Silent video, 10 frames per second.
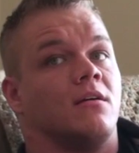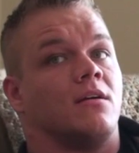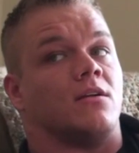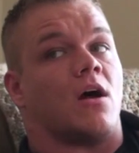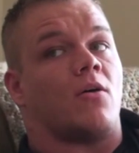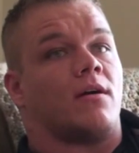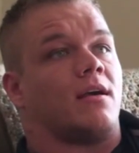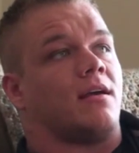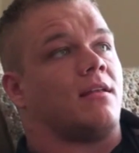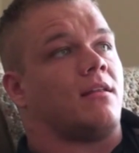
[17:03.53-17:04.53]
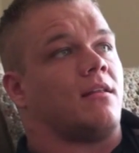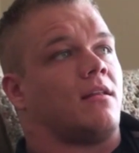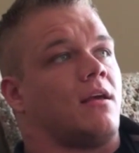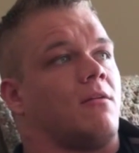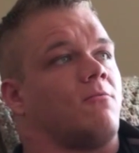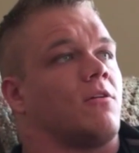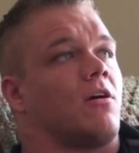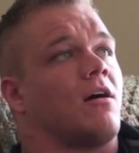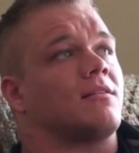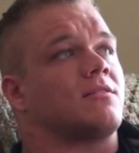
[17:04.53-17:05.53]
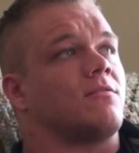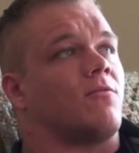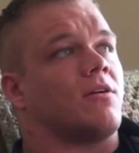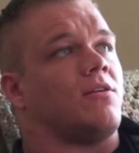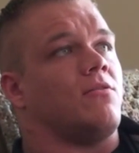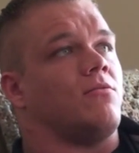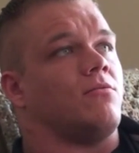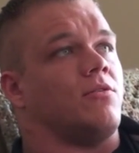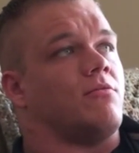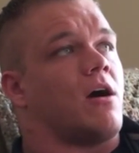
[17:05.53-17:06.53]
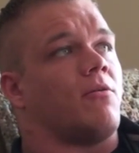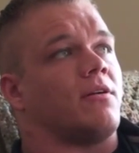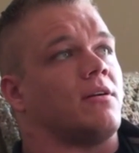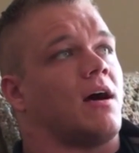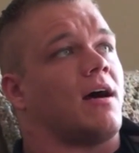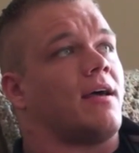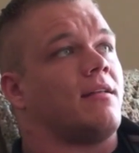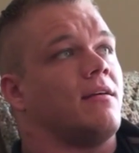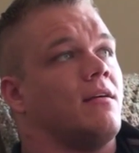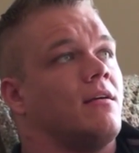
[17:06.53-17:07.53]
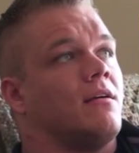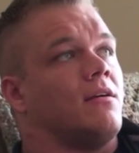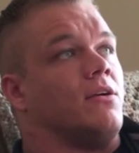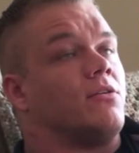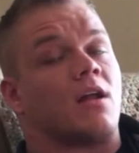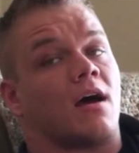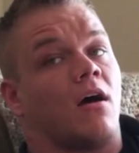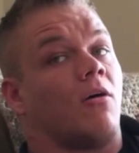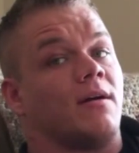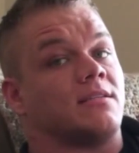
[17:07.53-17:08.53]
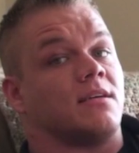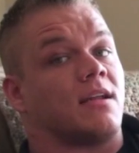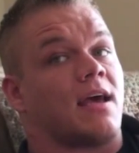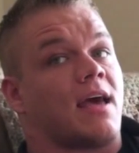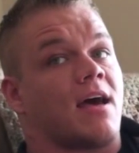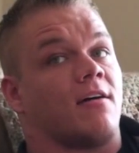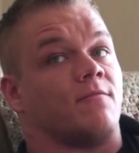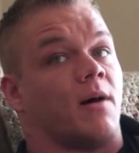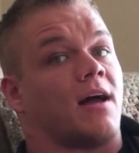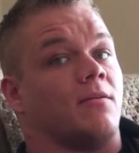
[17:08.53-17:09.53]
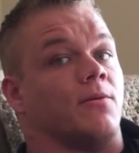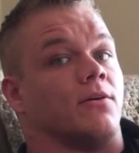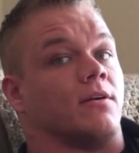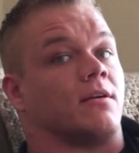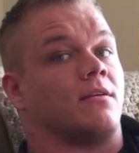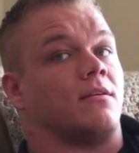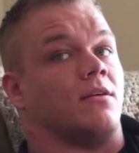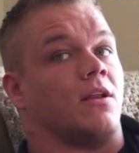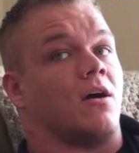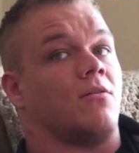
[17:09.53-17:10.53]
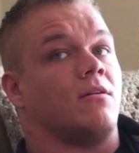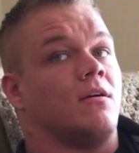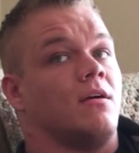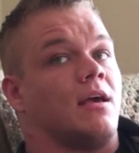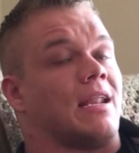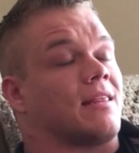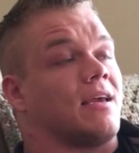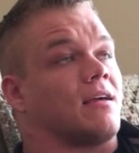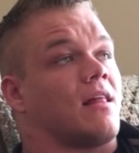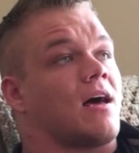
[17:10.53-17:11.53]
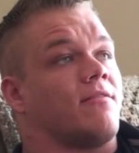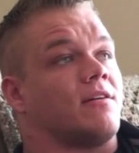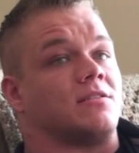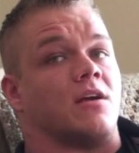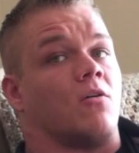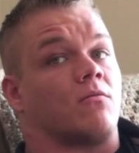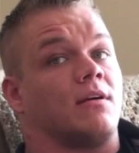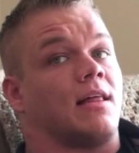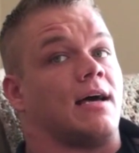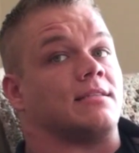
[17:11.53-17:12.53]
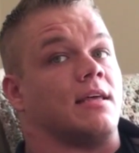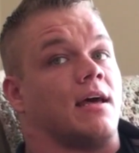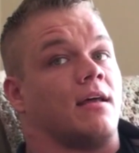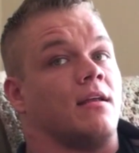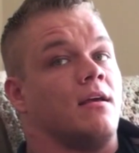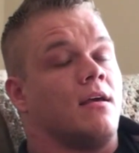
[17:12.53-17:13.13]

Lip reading: and regardless of whether you know it or not, you're not always going to have bodybuilding, and I think a lot of us don't realize that.